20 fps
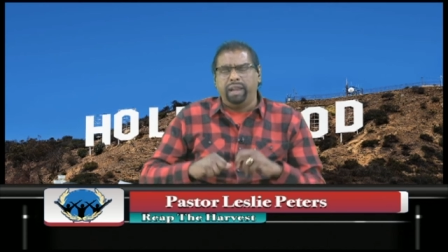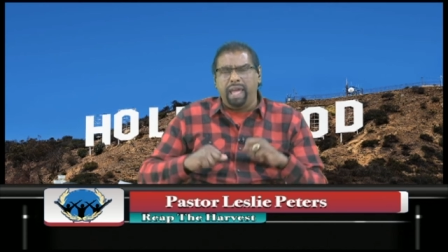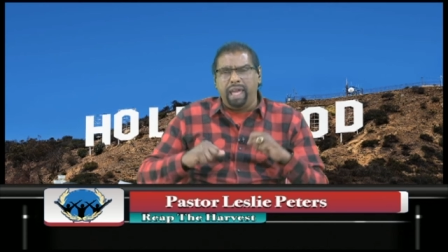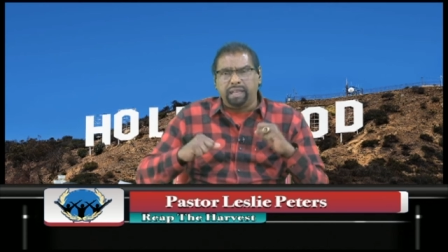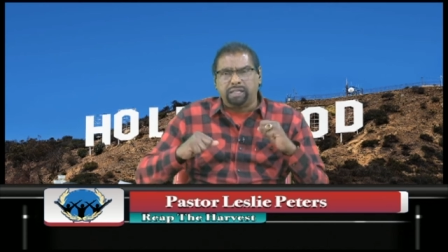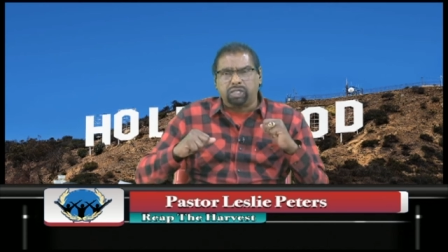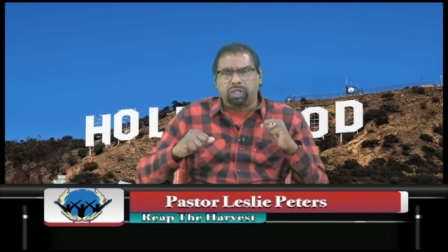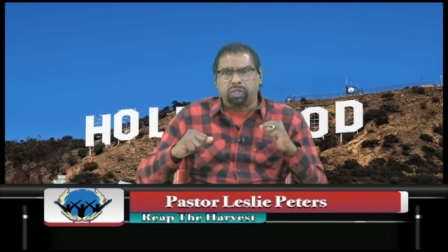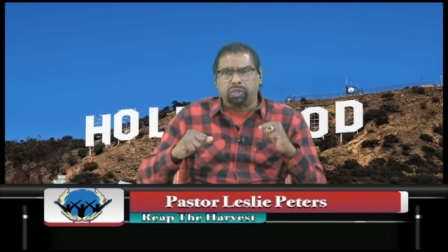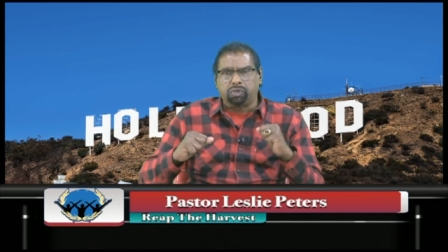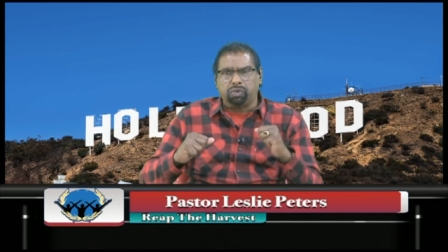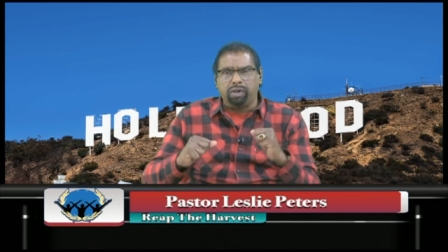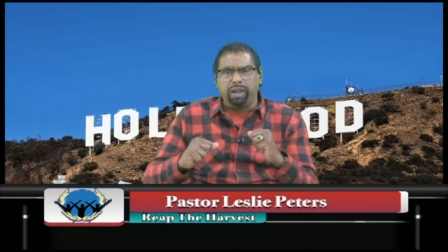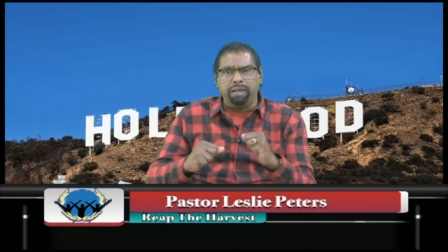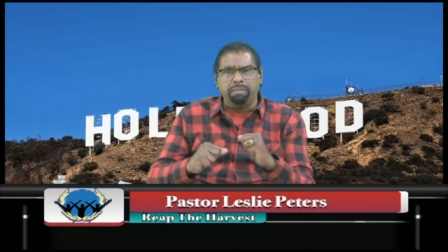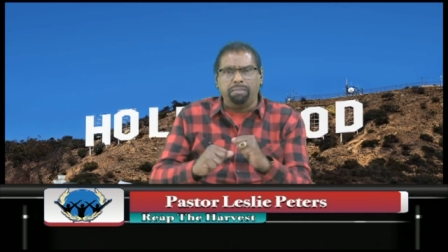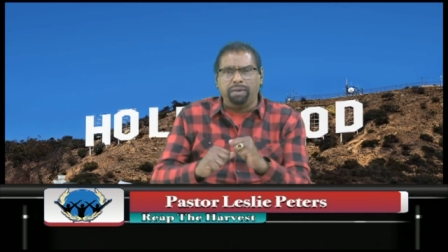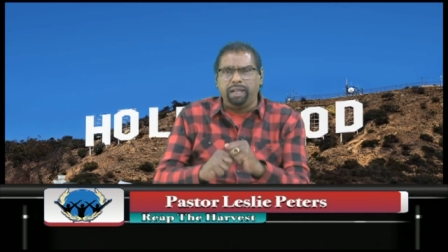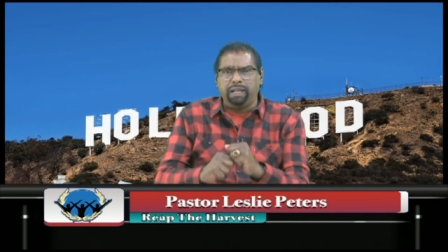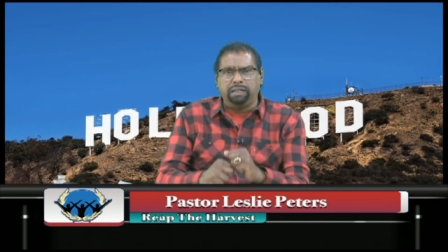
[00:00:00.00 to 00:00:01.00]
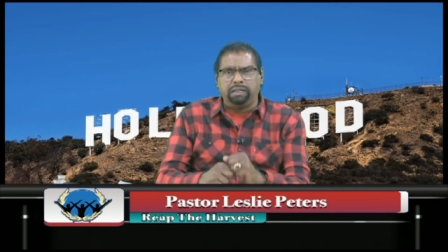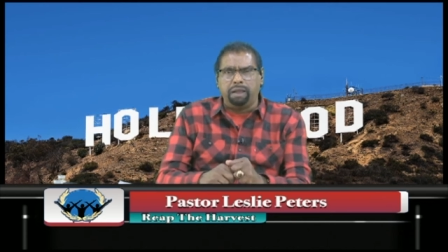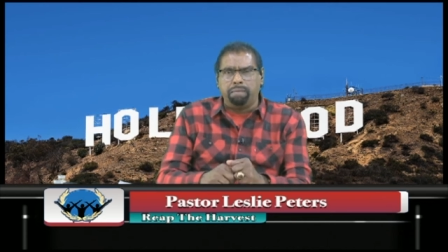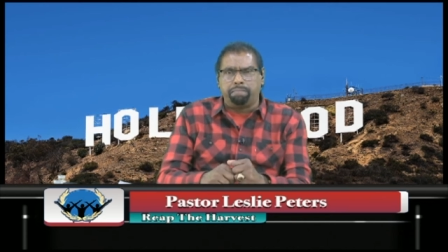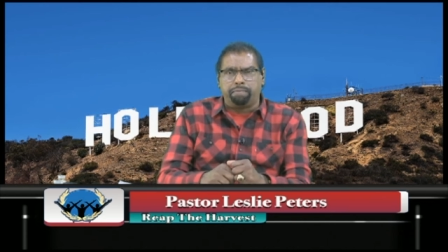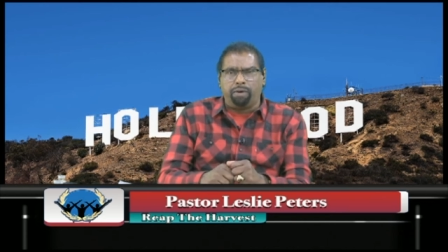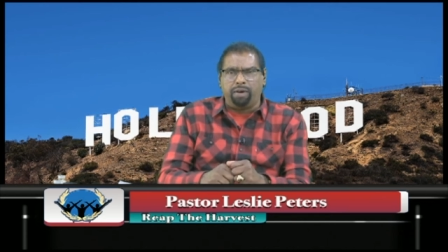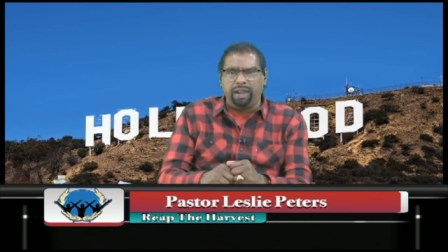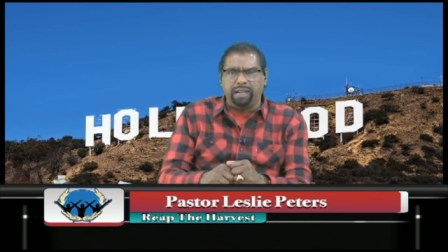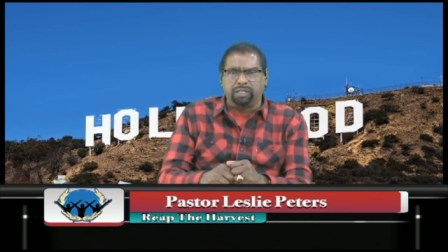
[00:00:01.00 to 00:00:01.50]
extremely
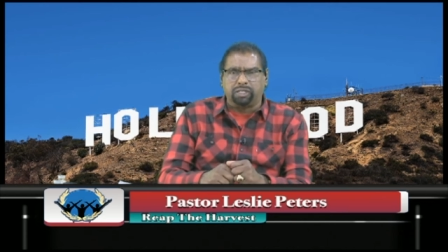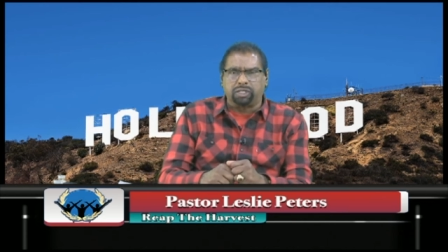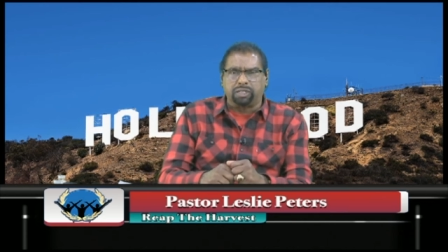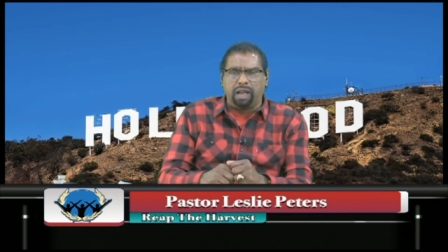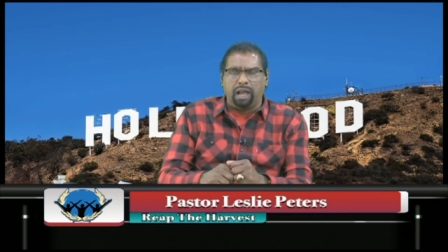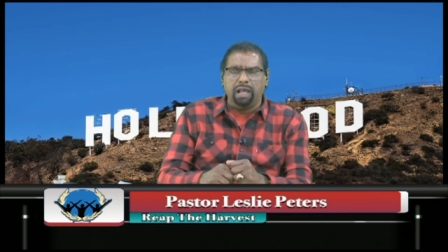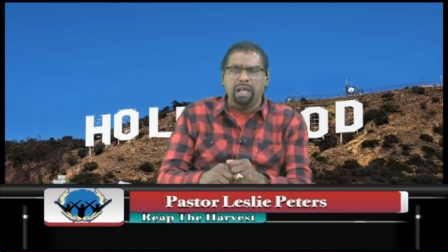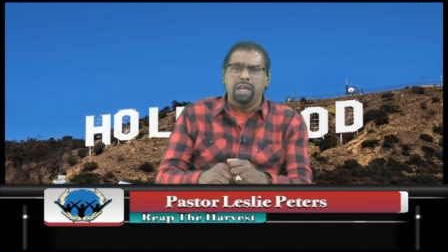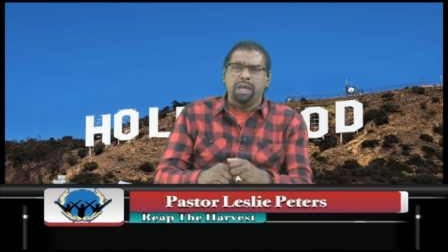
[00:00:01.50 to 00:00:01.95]
depressed.